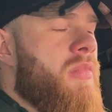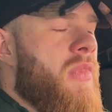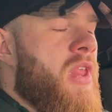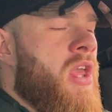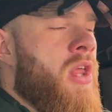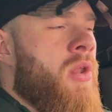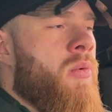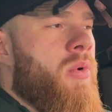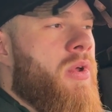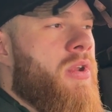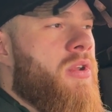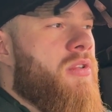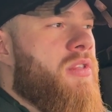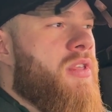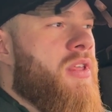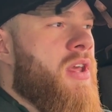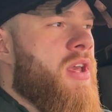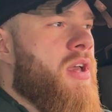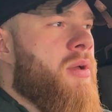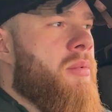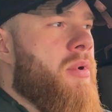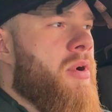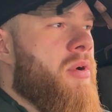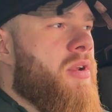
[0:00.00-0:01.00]
And when you
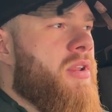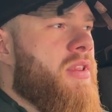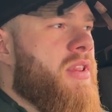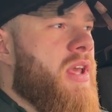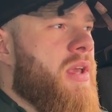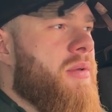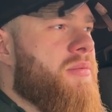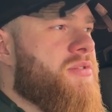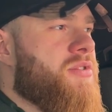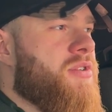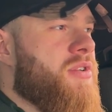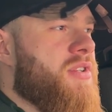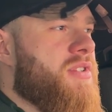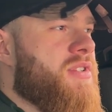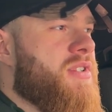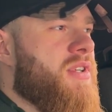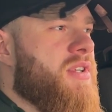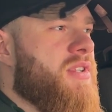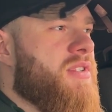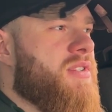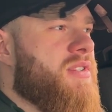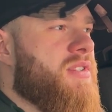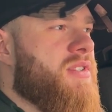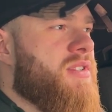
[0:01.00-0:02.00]
think about it, hamstrings
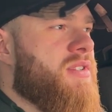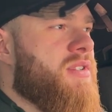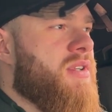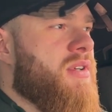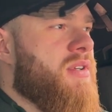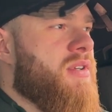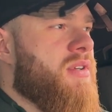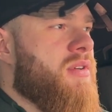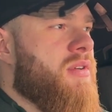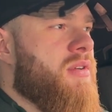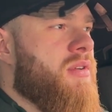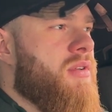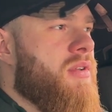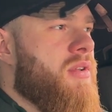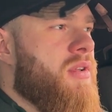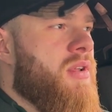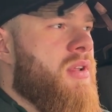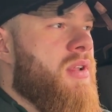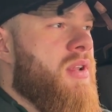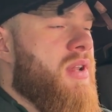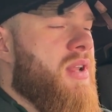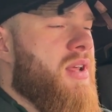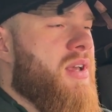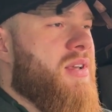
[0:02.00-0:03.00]
is
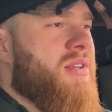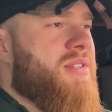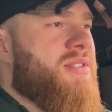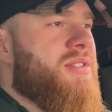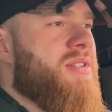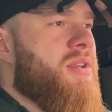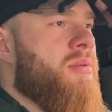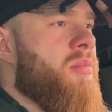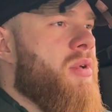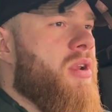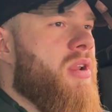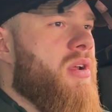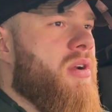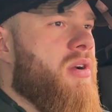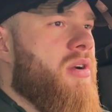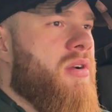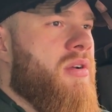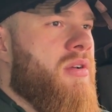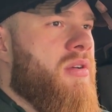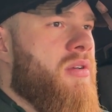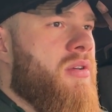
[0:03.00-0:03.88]
like a similar